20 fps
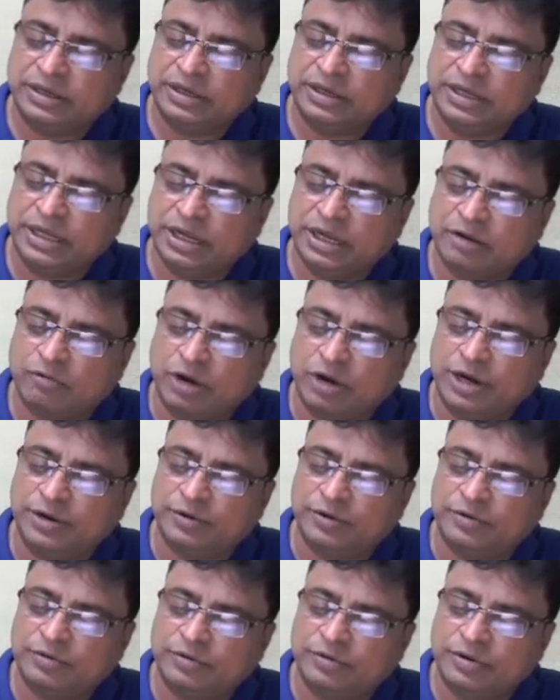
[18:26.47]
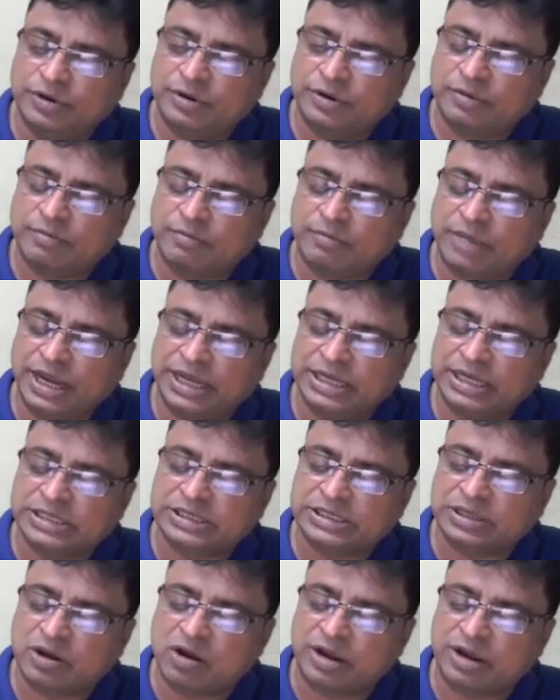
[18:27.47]
equal to
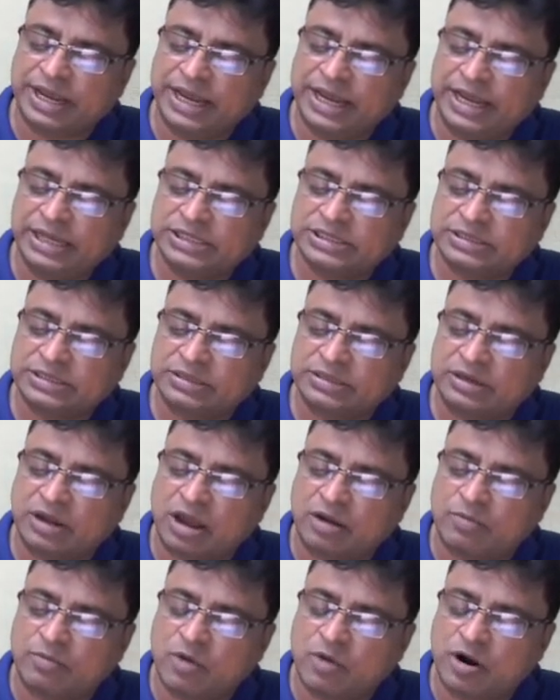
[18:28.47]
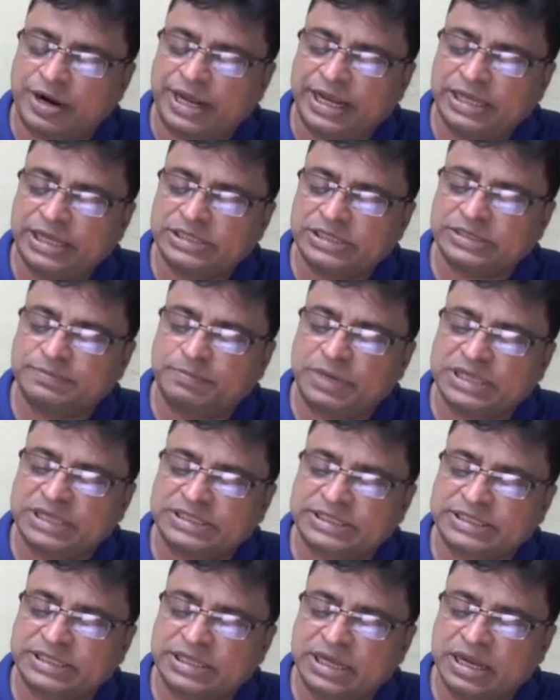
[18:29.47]
minus log x, log mod x,
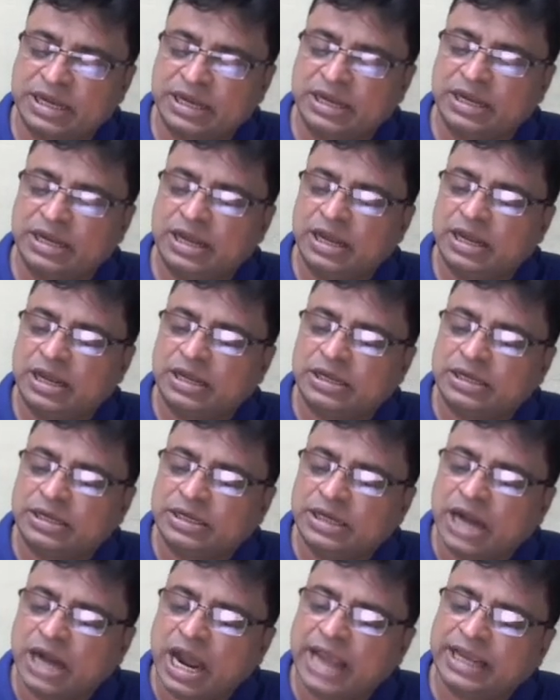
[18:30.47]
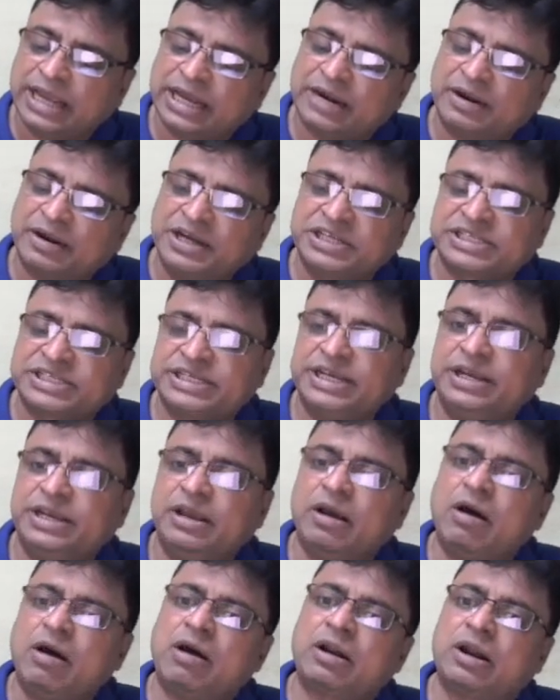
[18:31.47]
plus I can write
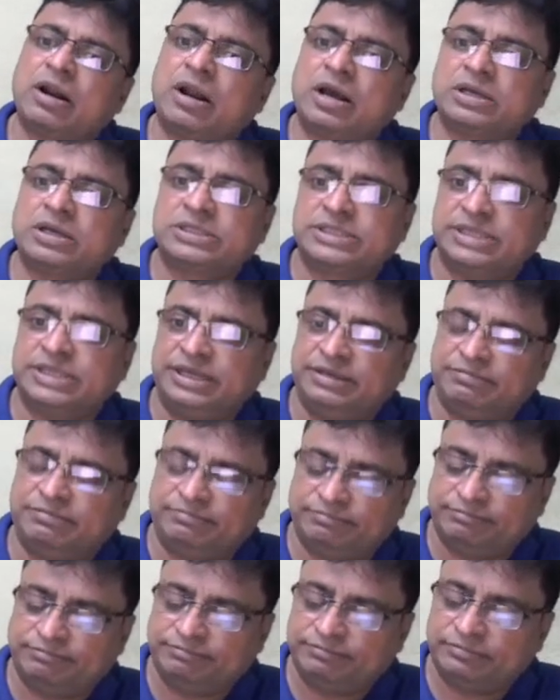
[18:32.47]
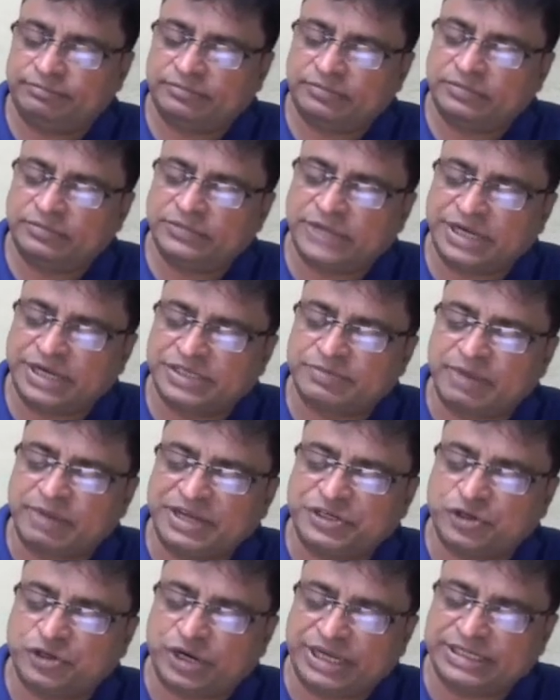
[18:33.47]
C or log C. That is my
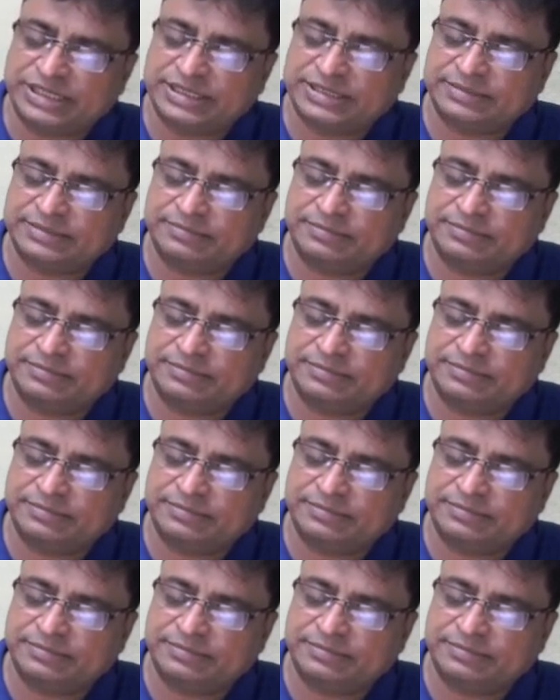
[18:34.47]
choice.